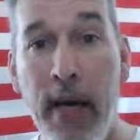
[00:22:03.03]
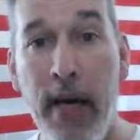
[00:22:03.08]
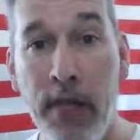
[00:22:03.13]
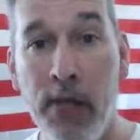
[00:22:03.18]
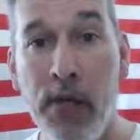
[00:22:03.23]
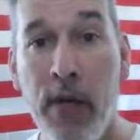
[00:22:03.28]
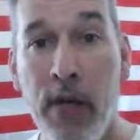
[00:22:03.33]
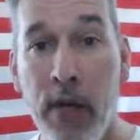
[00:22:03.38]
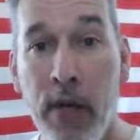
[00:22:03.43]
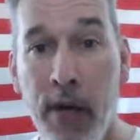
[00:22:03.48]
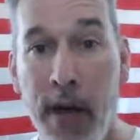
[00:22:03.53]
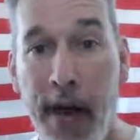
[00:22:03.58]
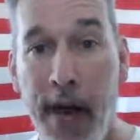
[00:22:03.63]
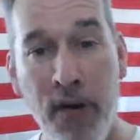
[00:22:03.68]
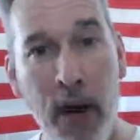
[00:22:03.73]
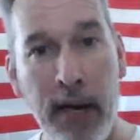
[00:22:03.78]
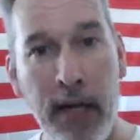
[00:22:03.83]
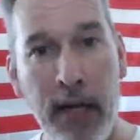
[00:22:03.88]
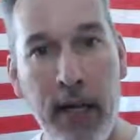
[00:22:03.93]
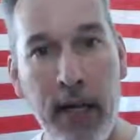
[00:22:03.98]
is,
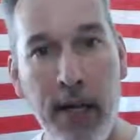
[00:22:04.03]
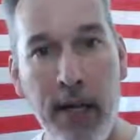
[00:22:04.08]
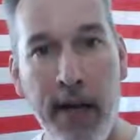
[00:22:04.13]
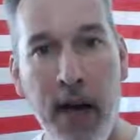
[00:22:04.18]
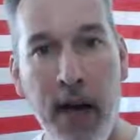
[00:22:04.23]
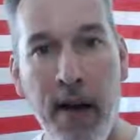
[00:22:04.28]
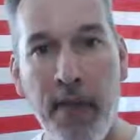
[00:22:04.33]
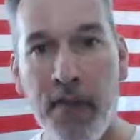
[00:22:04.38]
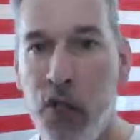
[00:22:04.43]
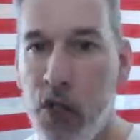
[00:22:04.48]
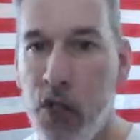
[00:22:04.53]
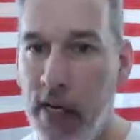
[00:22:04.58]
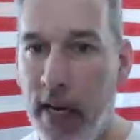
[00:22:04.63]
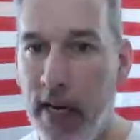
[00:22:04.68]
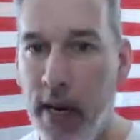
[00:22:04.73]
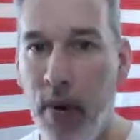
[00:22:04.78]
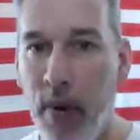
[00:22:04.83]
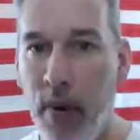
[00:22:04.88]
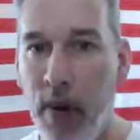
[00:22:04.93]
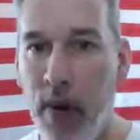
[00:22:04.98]
ironically enough,
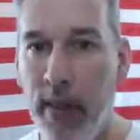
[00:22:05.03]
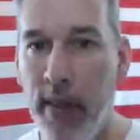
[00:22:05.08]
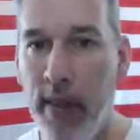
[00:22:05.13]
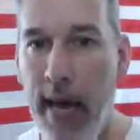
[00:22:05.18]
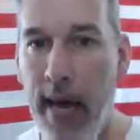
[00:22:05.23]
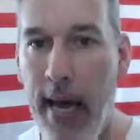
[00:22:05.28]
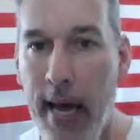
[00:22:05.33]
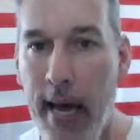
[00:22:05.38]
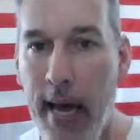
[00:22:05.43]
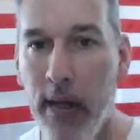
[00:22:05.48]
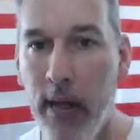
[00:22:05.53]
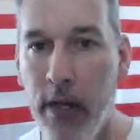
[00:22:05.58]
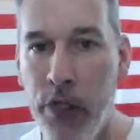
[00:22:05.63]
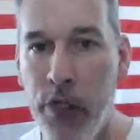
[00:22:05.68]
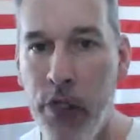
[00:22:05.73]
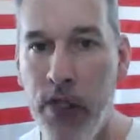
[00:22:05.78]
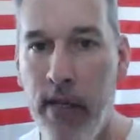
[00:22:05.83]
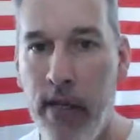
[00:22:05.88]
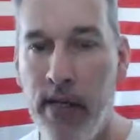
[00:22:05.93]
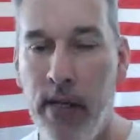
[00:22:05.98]
set up on the
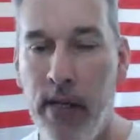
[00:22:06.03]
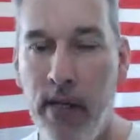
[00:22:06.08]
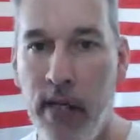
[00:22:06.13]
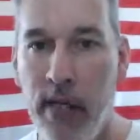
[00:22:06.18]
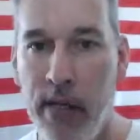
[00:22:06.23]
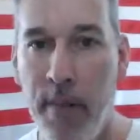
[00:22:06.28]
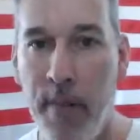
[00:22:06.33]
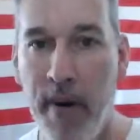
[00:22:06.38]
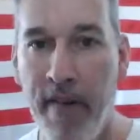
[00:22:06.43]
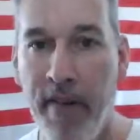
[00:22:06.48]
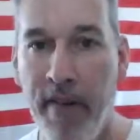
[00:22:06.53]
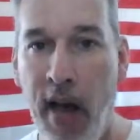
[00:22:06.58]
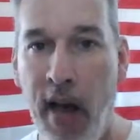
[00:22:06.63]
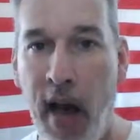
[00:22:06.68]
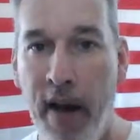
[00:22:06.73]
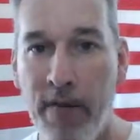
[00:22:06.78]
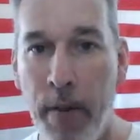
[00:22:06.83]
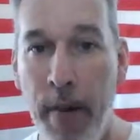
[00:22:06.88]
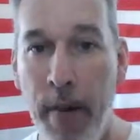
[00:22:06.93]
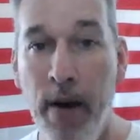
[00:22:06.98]
English system of
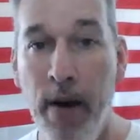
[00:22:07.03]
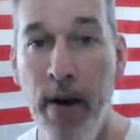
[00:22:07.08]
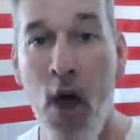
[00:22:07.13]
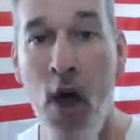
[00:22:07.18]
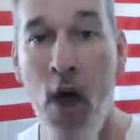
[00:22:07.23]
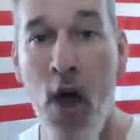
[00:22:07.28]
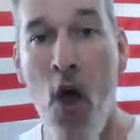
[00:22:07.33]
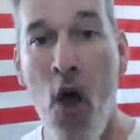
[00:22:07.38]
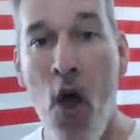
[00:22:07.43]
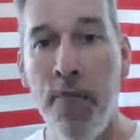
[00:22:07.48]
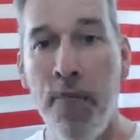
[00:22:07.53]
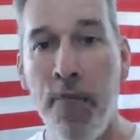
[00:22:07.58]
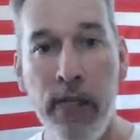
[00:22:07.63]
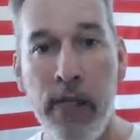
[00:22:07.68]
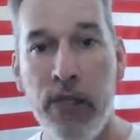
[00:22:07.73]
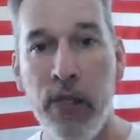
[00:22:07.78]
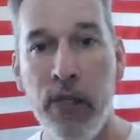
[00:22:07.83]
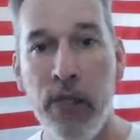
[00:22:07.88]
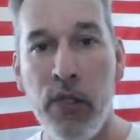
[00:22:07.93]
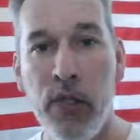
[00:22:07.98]
government, with
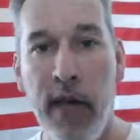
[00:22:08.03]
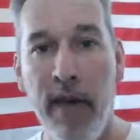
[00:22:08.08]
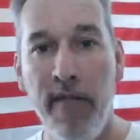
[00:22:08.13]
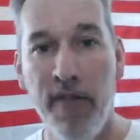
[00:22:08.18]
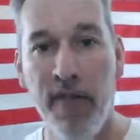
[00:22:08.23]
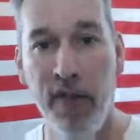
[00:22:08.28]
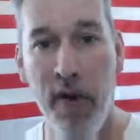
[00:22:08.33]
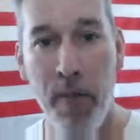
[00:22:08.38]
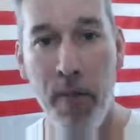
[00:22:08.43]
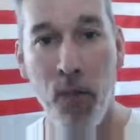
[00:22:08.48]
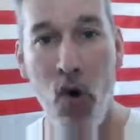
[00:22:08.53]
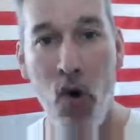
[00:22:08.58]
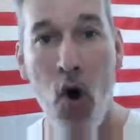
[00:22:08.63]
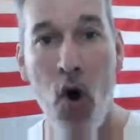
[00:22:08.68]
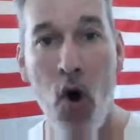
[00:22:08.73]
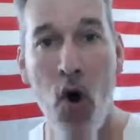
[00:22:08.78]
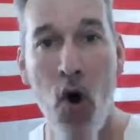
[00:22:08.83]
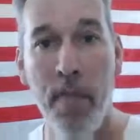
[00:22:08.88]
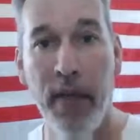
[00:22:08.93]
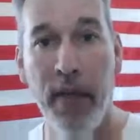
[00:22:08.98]
pieces taken from
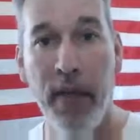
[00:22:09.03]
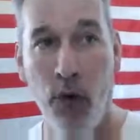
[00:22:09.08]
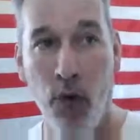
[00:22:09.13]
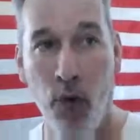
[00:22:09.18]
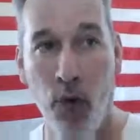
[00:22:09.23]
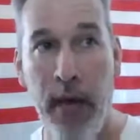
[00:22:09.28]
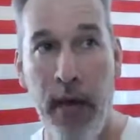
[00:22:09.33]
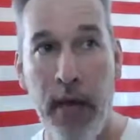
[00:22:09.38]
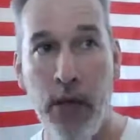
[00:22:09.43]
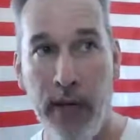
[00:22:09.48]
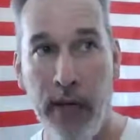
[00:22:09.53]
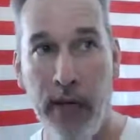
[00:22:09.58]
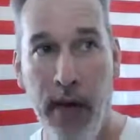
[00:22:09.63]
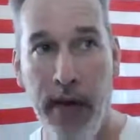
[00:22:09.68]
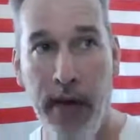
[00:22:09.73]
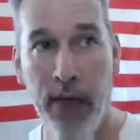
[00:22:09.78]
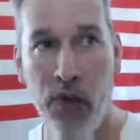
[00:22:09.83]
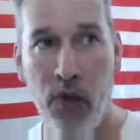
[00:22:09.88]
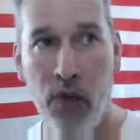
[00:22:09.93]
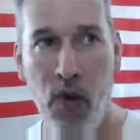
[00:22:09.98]
Rome and the Greeks
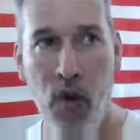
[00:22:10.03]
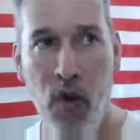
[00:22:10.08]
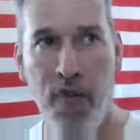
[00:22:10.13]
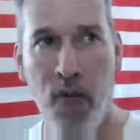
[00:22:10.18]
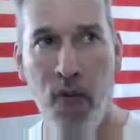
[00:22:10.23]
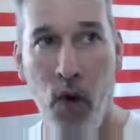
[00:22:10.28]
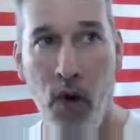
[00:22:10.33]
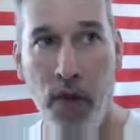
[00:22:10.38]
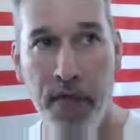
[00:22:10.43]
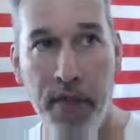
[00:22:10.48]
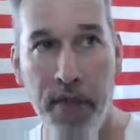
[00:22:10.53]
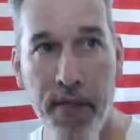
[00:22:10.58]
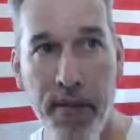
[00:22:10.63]
and so forth.